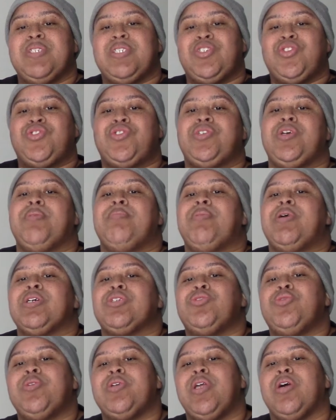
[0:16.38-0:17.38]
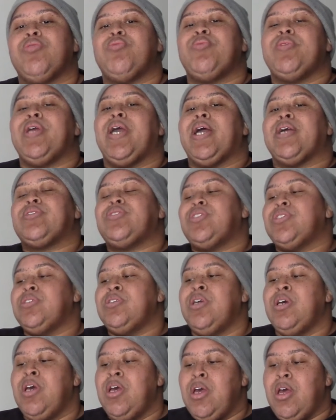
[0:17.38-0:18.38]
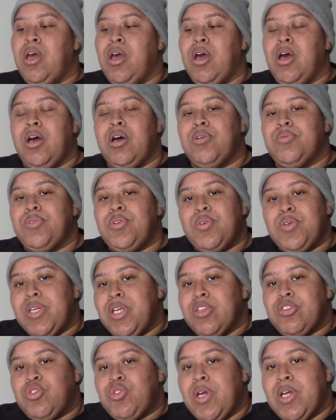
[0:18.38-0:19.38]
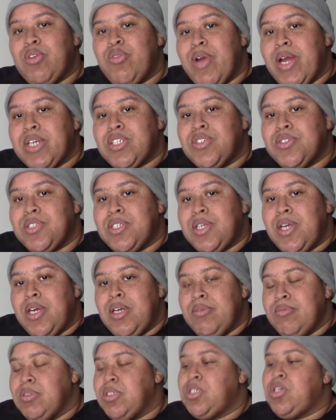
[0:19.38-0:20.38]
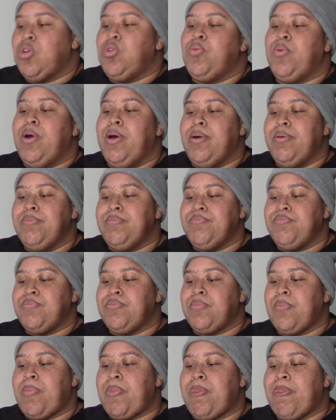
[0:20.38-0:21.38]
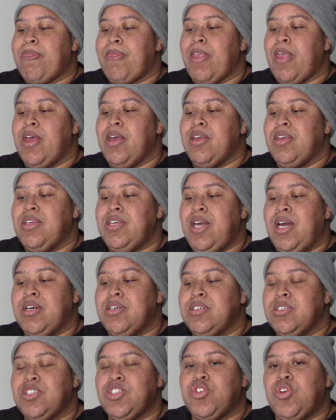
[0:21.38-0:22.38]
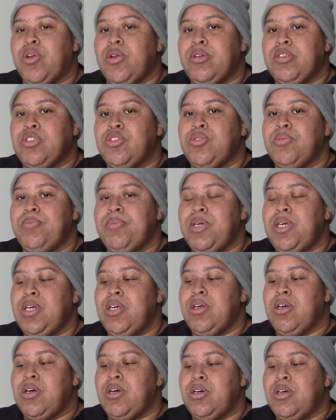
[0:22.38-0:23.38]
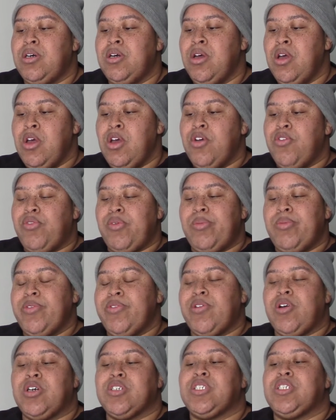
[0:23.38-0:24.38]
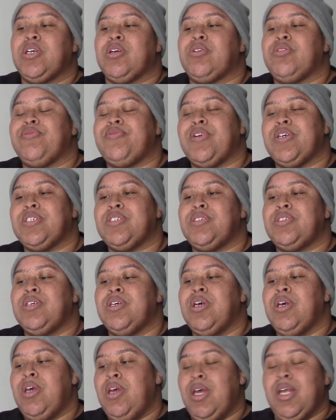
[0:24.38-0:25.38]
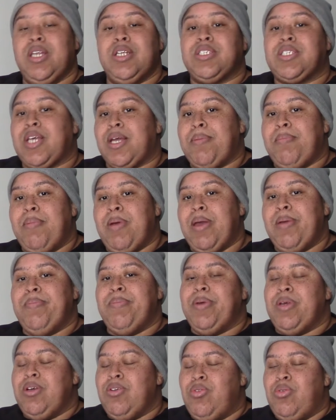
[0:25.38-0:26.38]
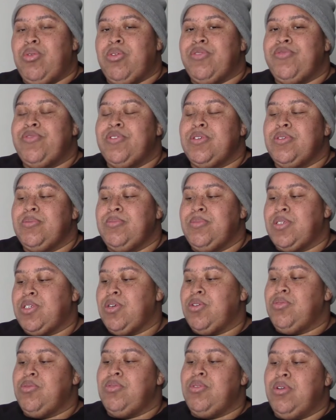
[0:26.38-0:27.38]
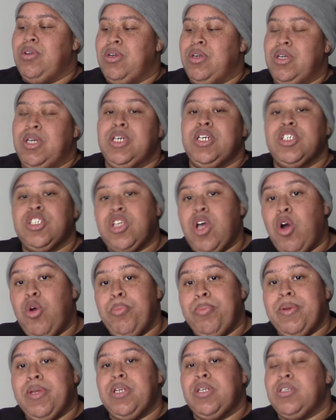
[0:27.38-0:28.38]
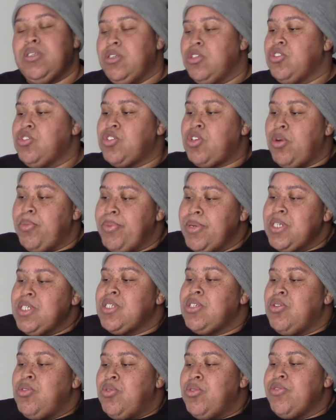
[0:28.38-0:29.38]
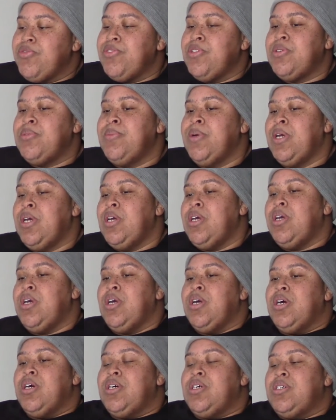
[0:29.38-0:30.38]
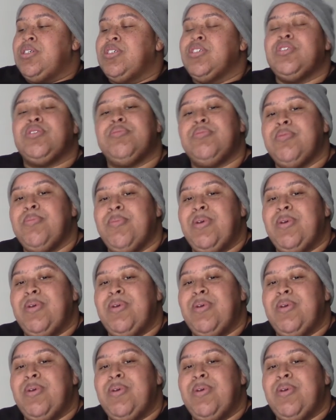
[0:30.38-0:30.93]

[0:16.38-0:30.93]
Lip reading: This is Chipmunk doing another reaction. Doing another trailer reaction today. So, yeah, this is going to be for a movie called Sacrifice. It looks like it may be a horror film. So, here's hoping. Here's hoping it's a horror film. As